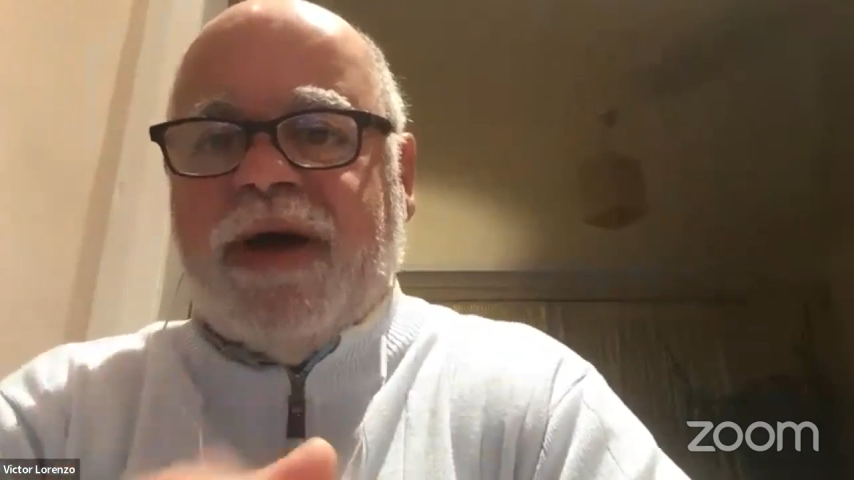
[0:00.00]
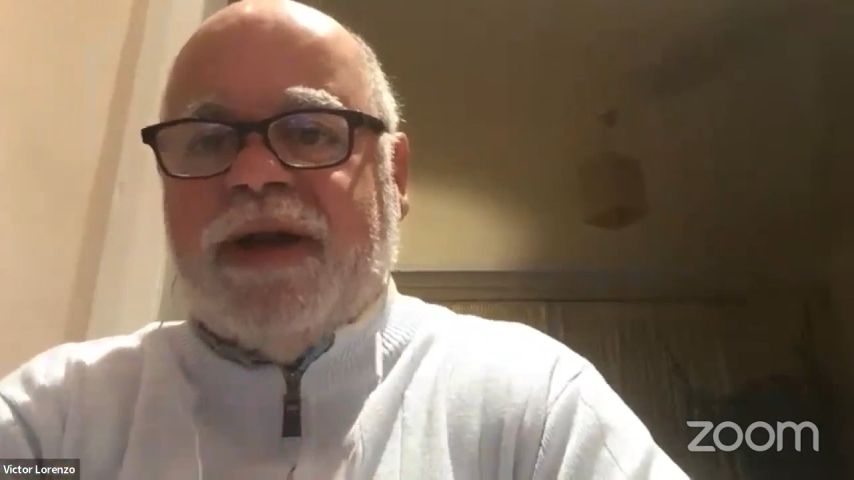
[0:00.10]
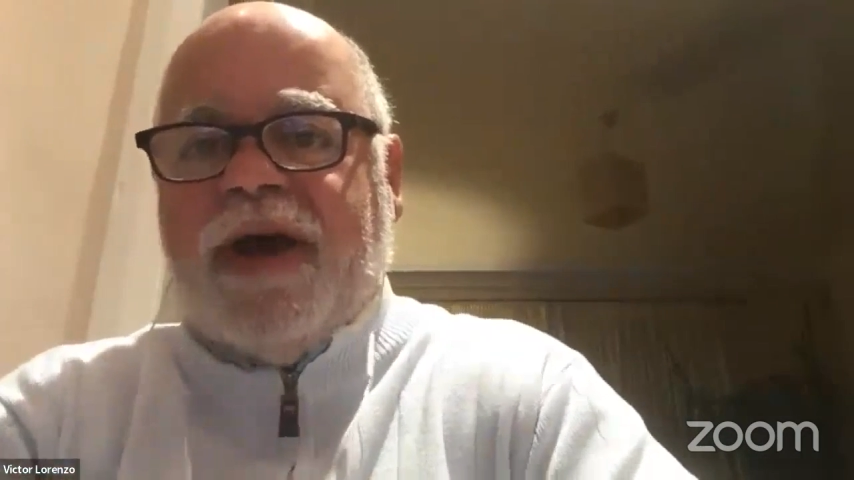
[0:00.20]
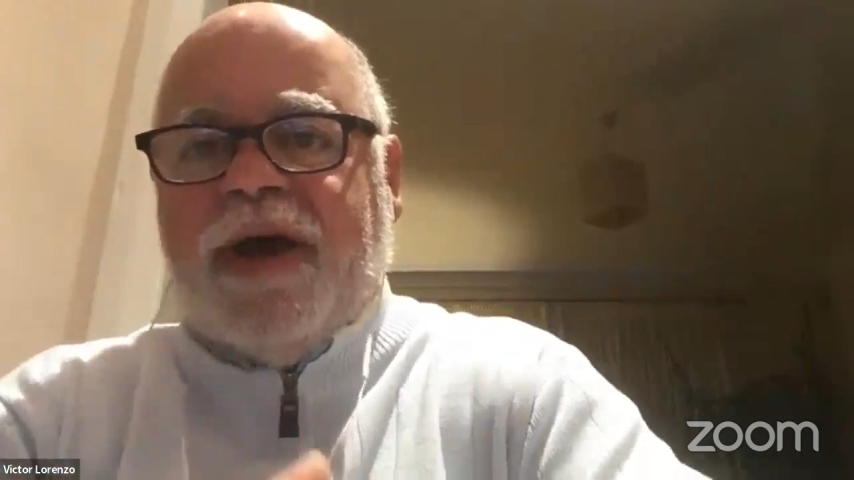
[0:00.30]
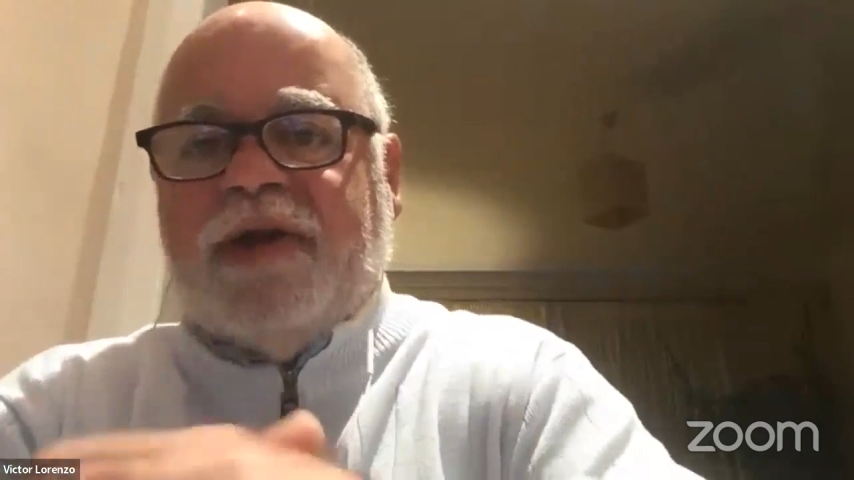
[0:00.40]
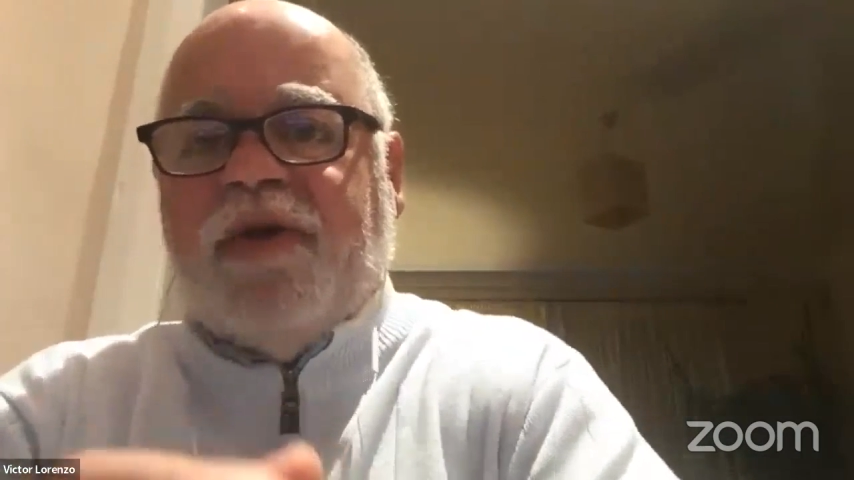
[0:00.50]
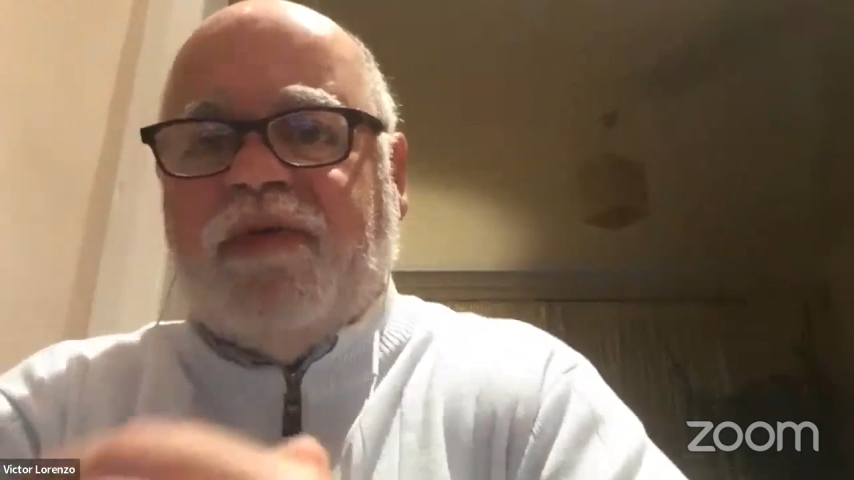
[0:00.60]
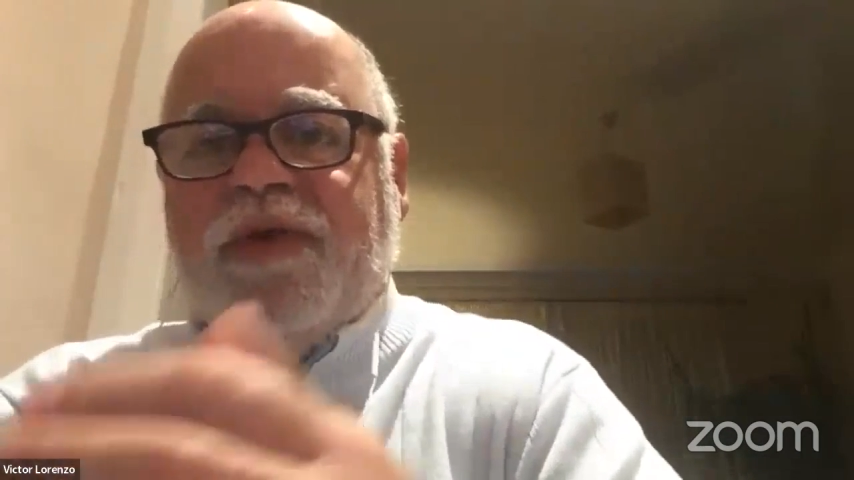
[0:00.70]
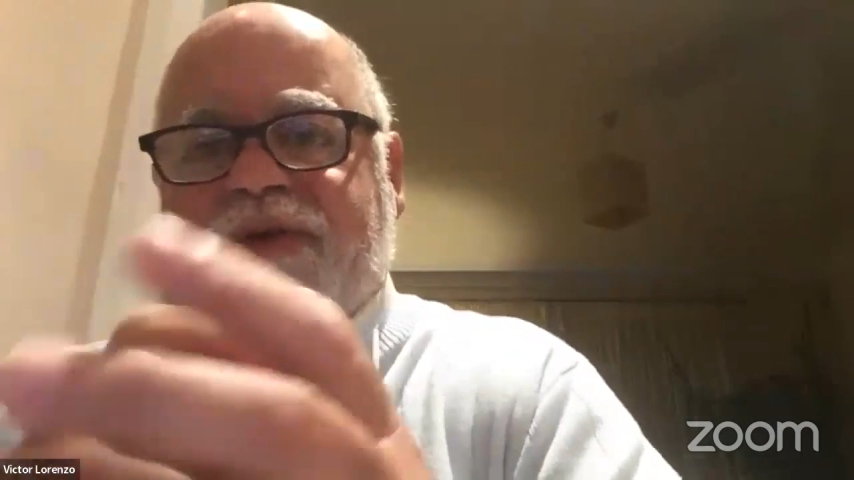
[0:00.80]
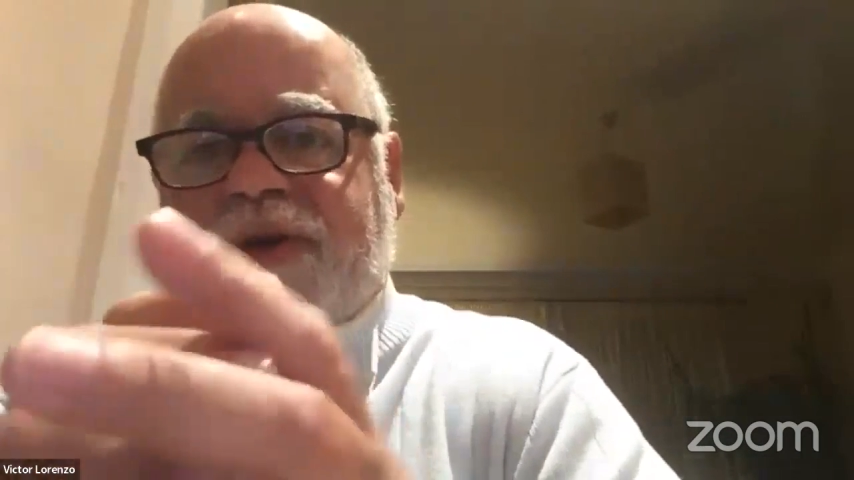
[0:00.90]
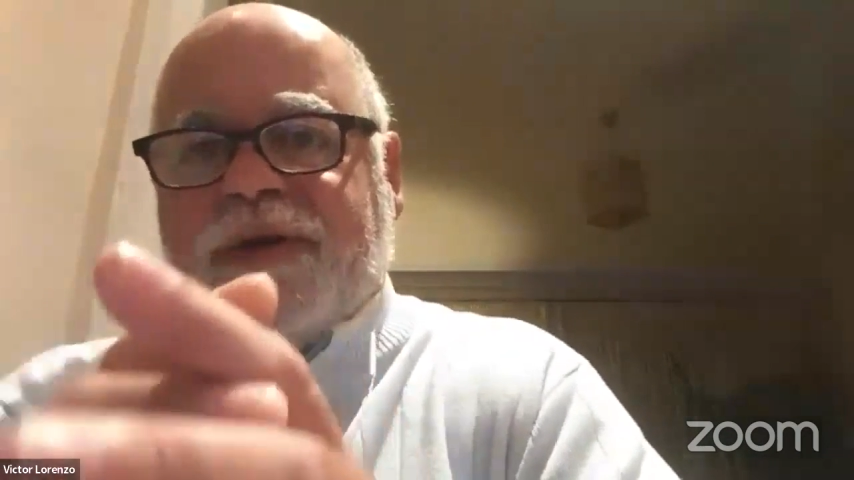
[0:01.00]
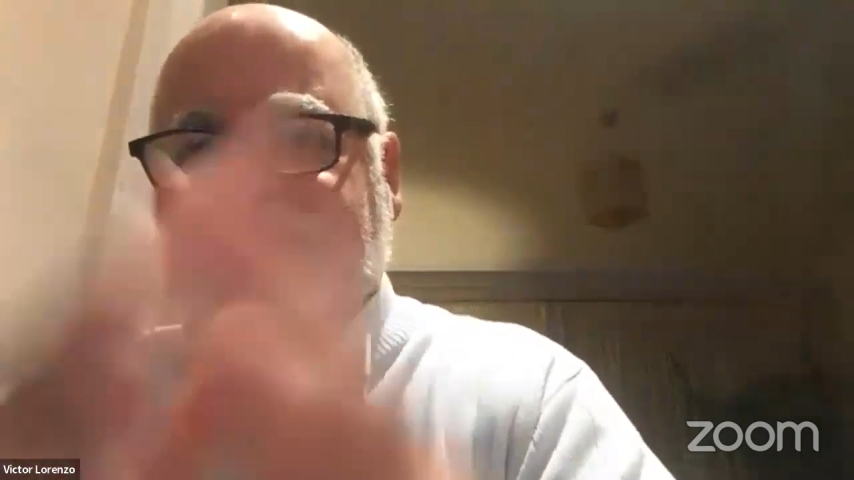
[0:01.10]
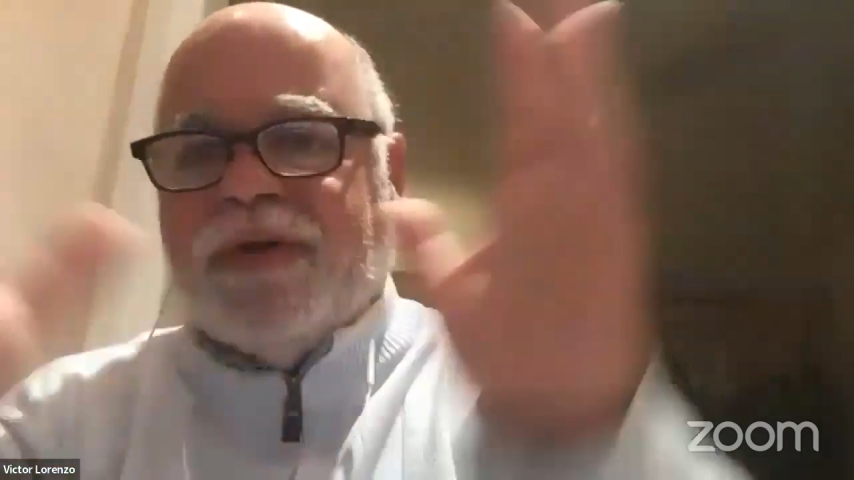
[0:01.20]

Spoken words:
a new future.